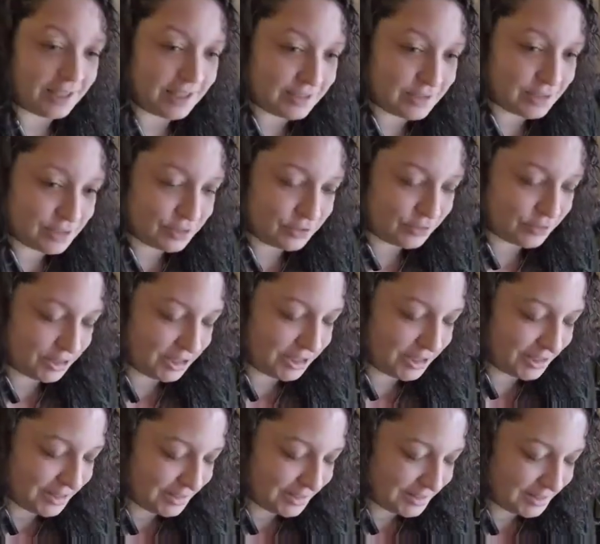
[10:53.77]
Thanks
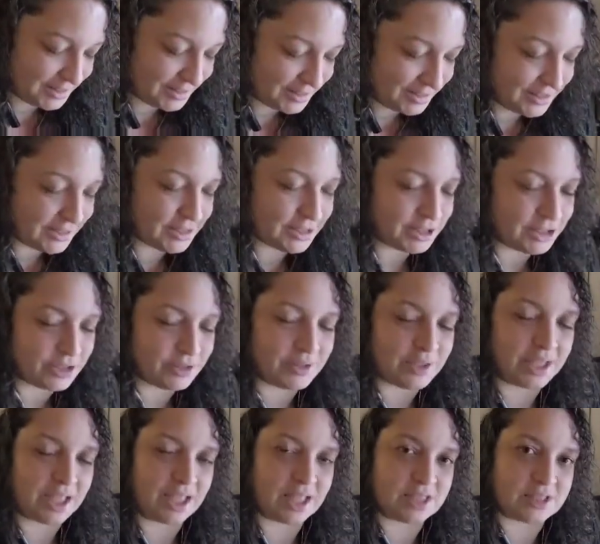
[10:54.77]
for
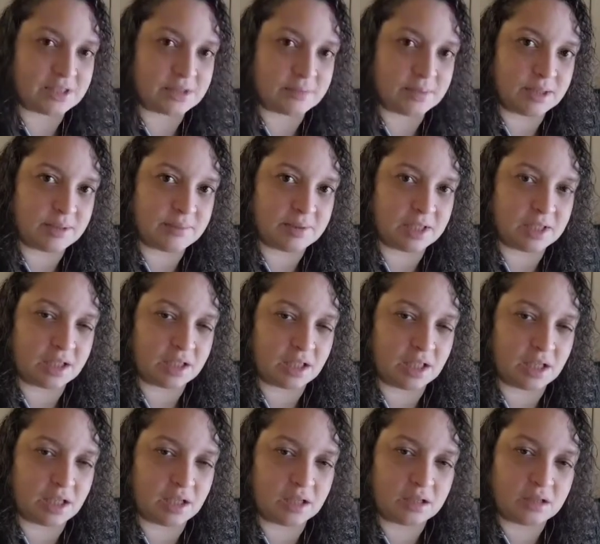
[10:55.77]
tuning in to me being
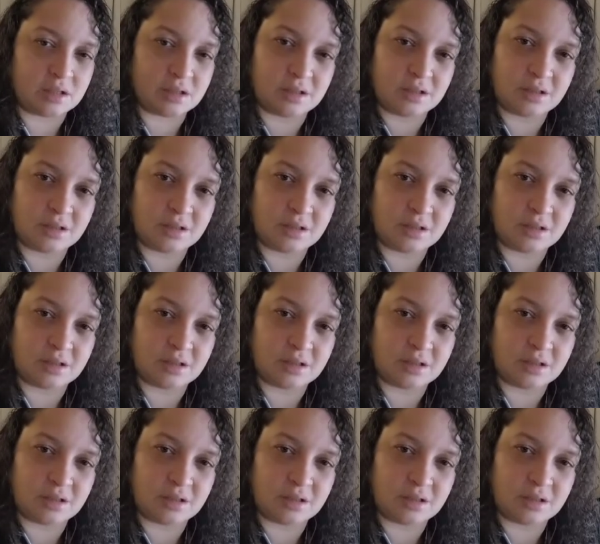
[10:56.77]
like,